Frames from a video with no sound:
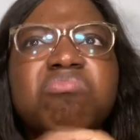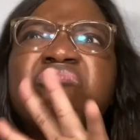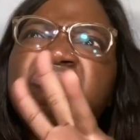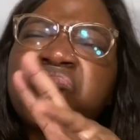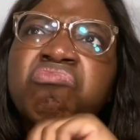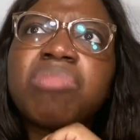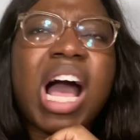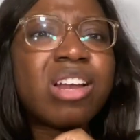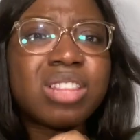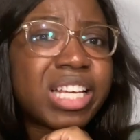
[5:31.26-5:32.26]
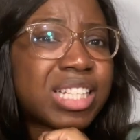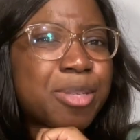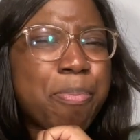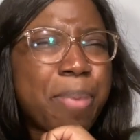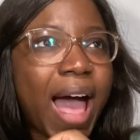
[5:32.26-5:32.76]
I don't think
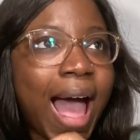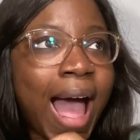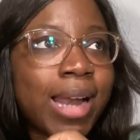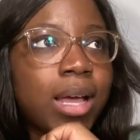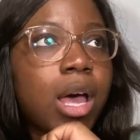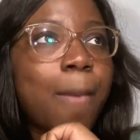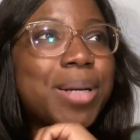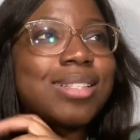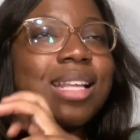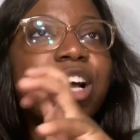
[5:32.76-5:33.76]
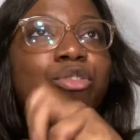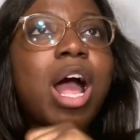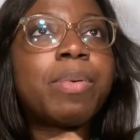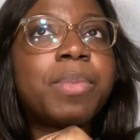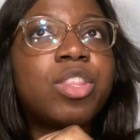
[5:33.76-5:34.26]
it's bad, but it's not
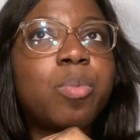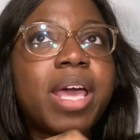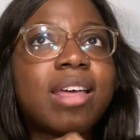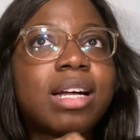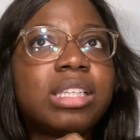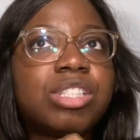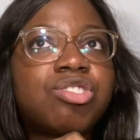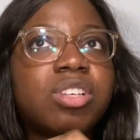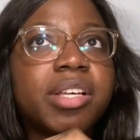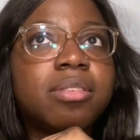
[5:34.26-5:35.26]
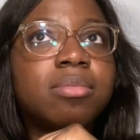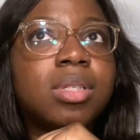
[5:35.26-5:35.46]
grabbing me the way that Glitch did.